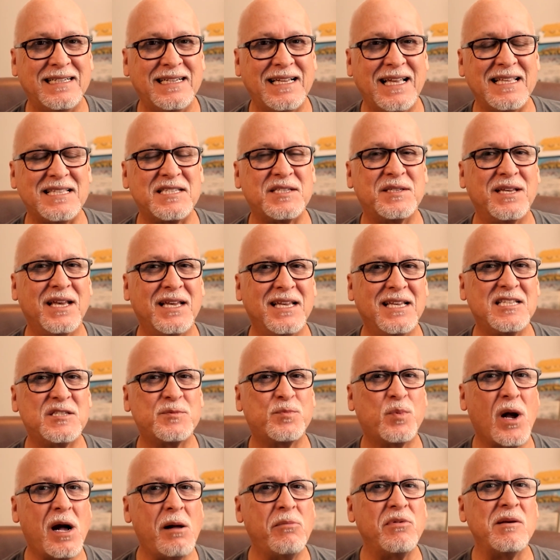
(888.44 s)
it's
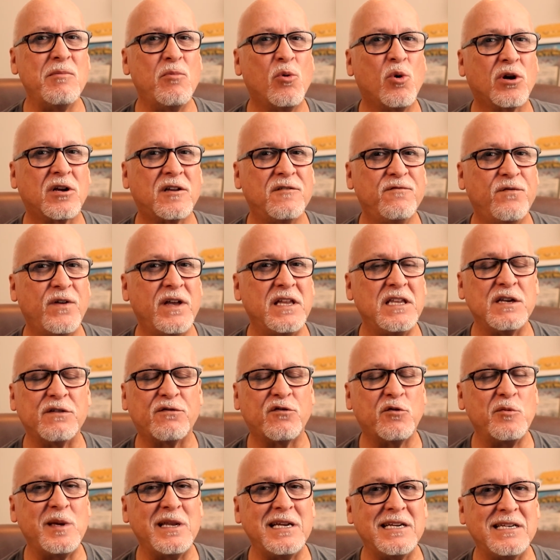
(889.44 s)
probably more convenient
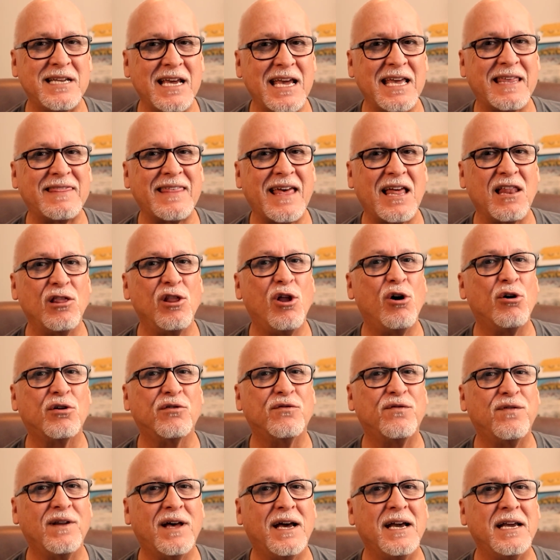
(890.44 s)
for me to take that longer
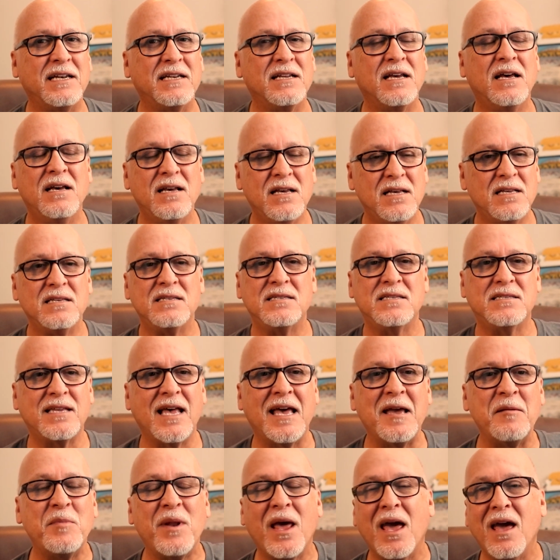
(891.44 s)
flight,
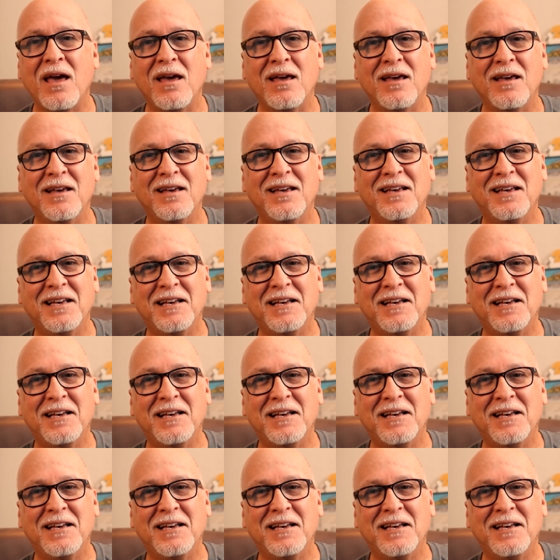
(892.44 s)
same day,